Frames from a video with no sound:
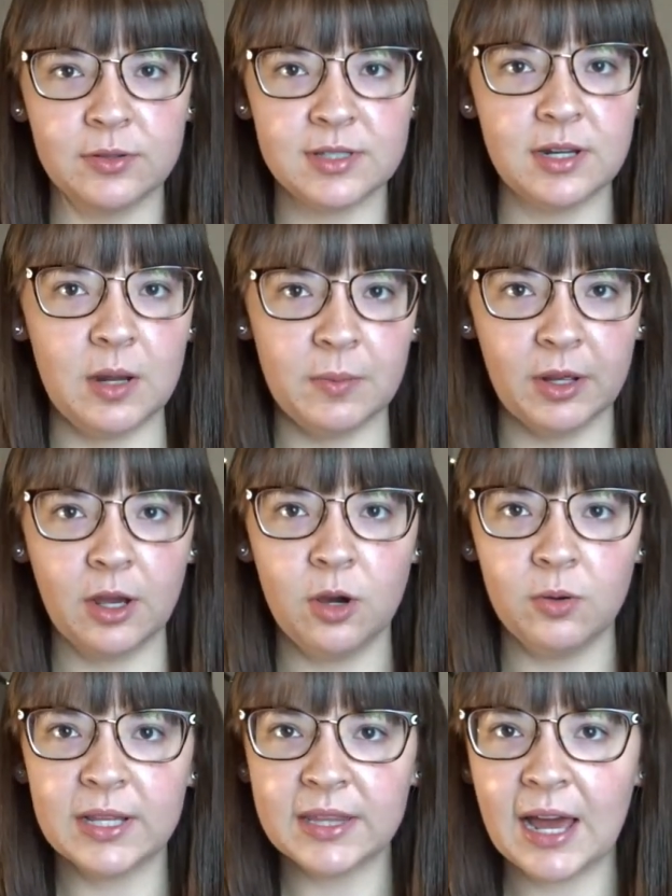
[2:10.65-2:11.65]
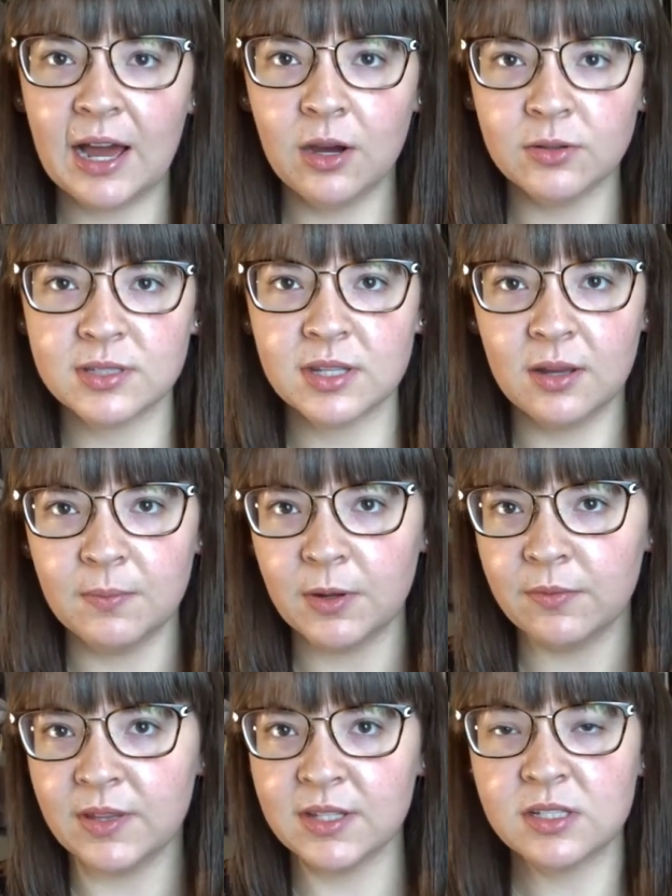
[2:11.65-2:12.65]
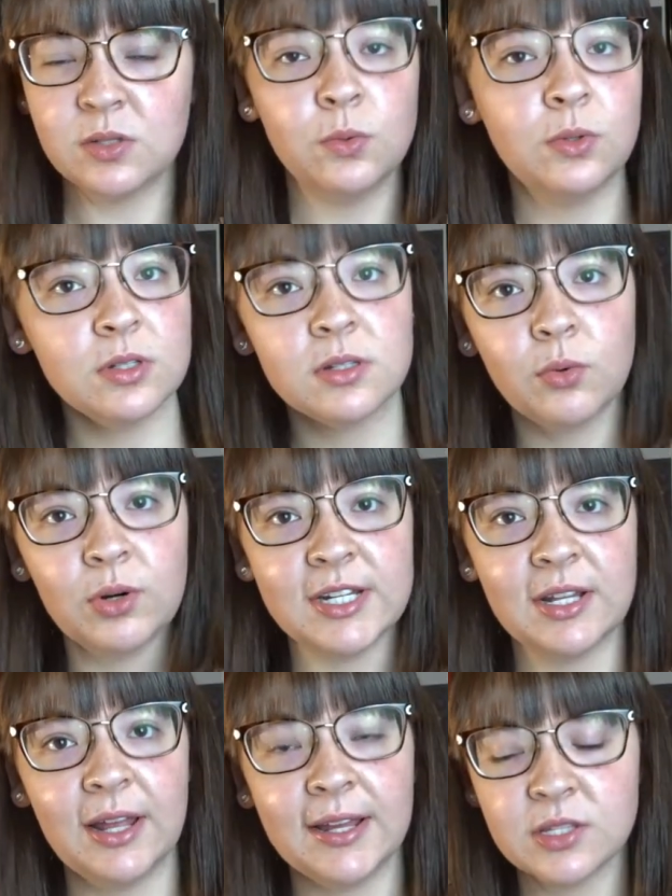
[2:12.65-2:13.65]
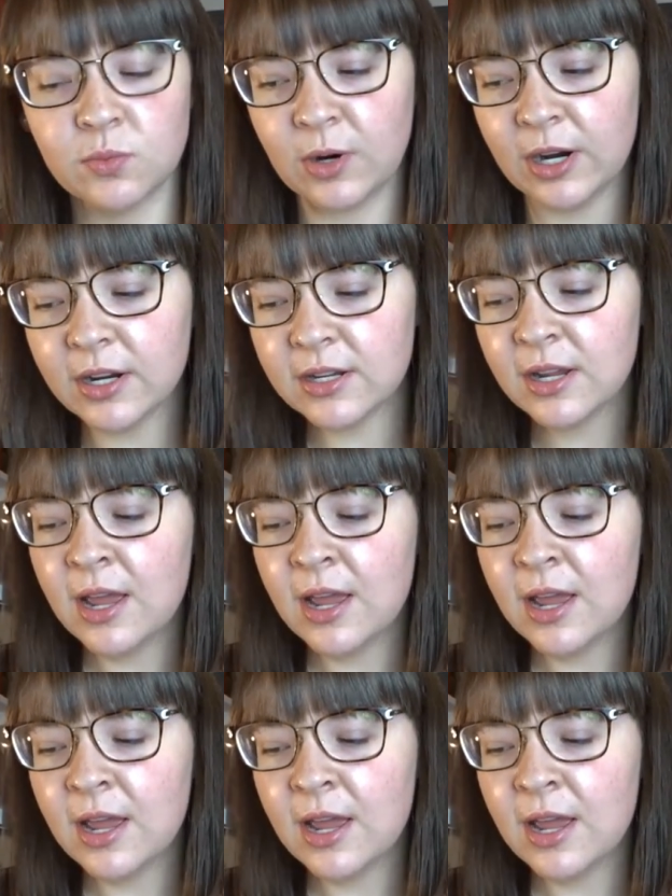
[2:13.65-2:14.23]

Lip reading: with how some of these dual storylines work.